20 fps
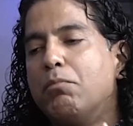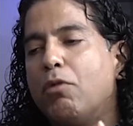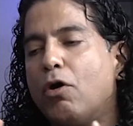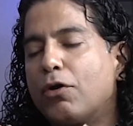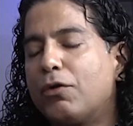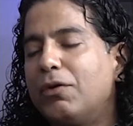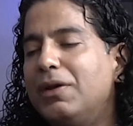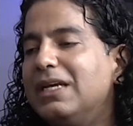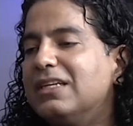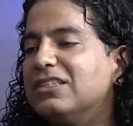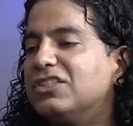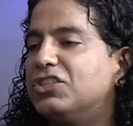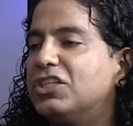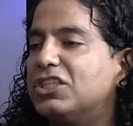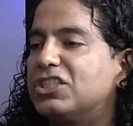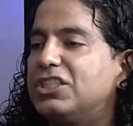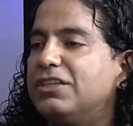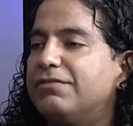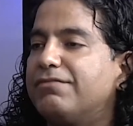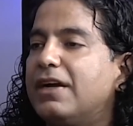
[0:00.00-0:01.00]
Borrowing is
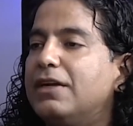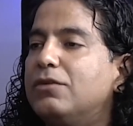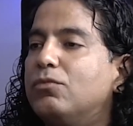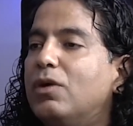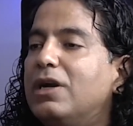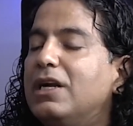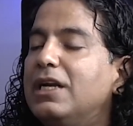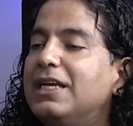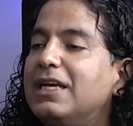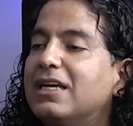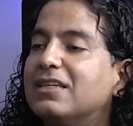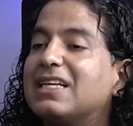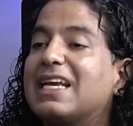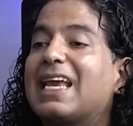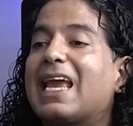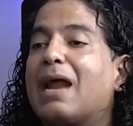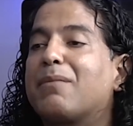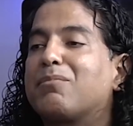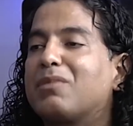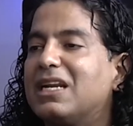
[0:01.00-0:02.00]
justified only as a
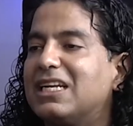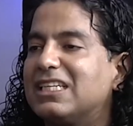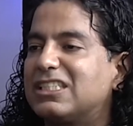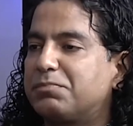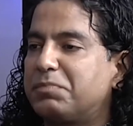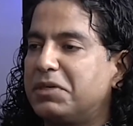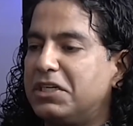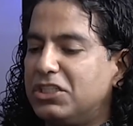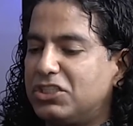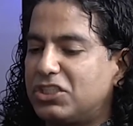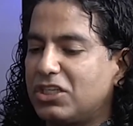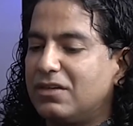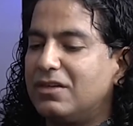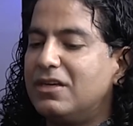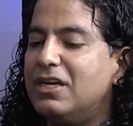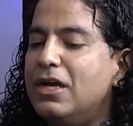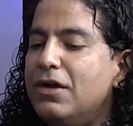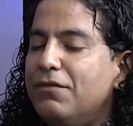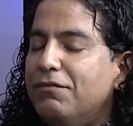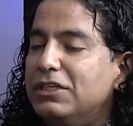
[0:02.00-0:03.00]
capital
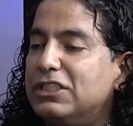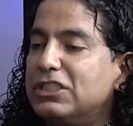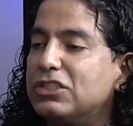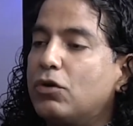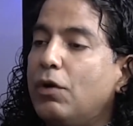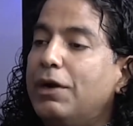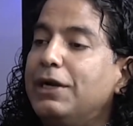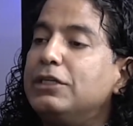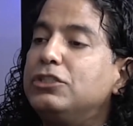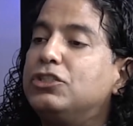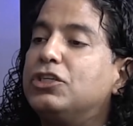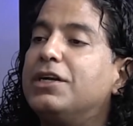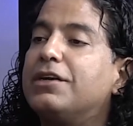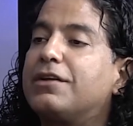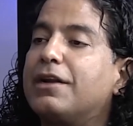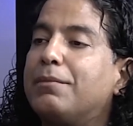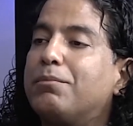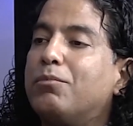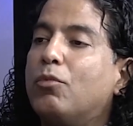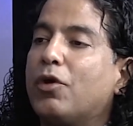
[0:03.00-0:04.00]
expenditure which is going to
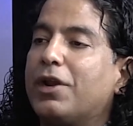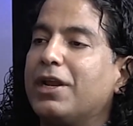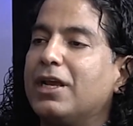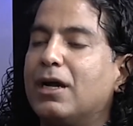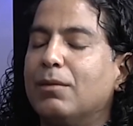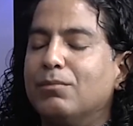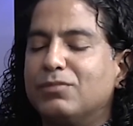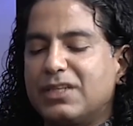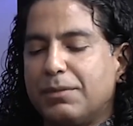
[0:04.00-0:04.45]
generate more income.